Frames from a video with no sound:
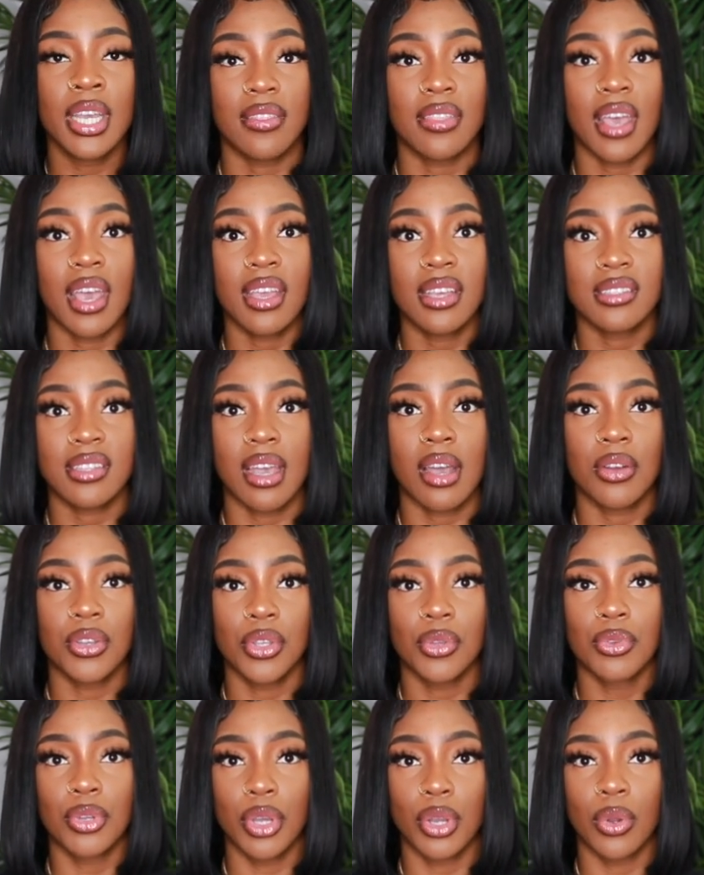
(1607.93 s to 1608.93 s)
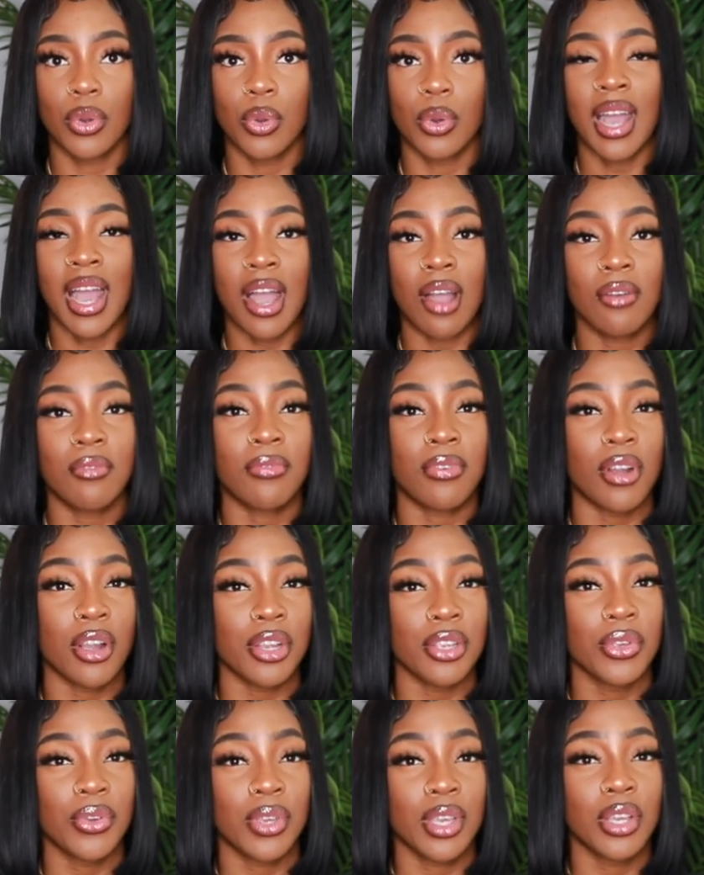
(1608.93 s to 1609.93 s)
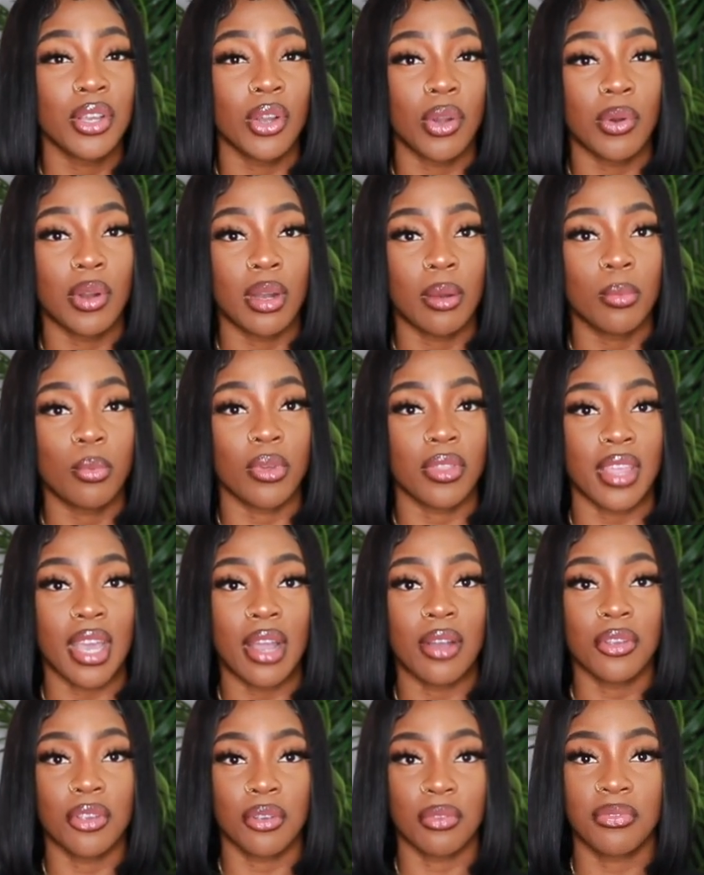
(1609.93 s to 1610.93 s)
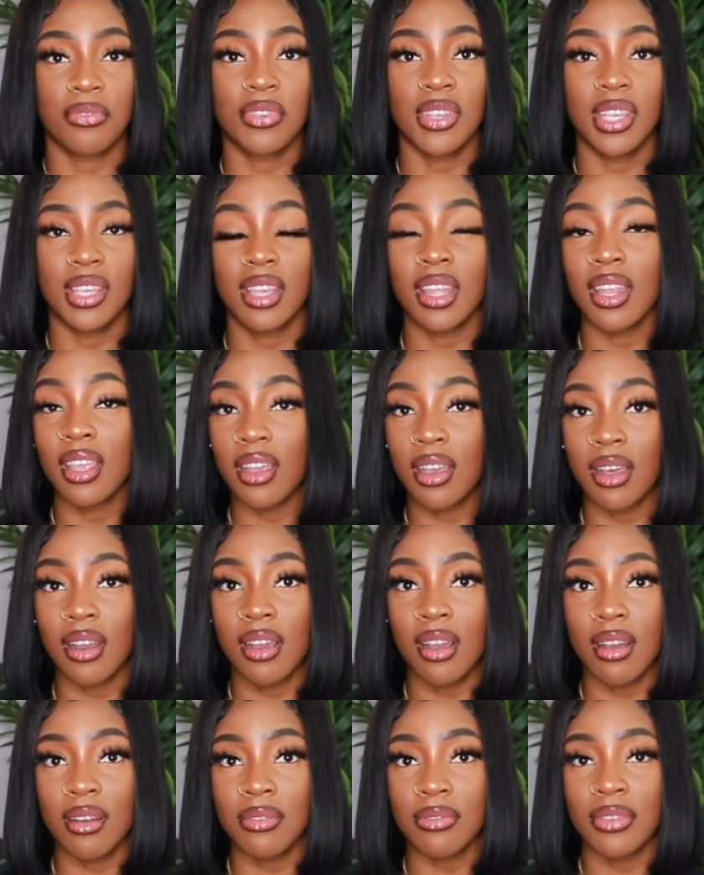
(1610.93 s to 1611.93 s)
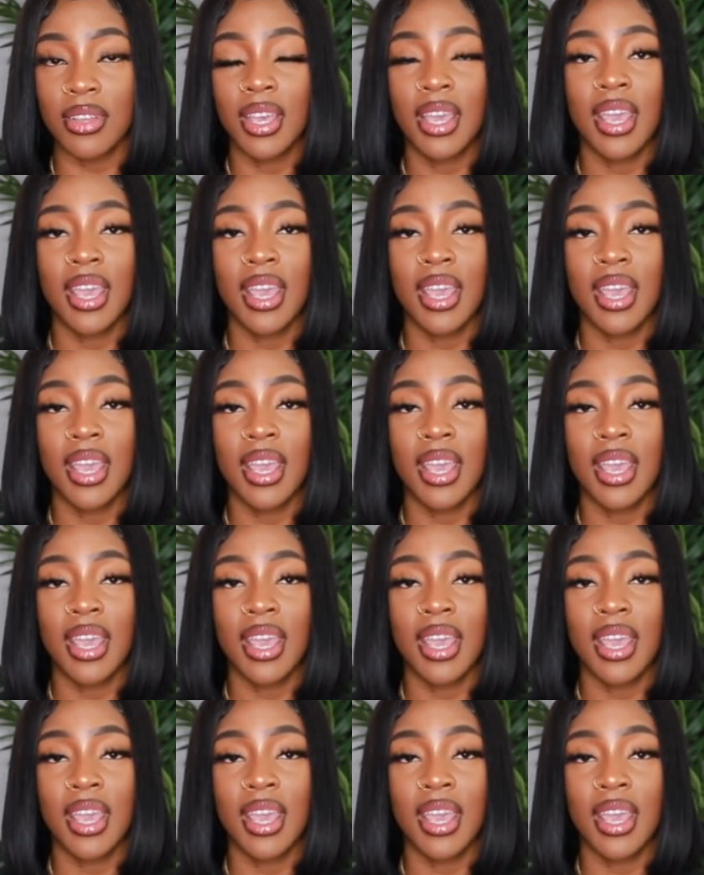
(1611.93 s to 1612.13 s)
And that is how you'll know how far you can go up without your feet getting cut off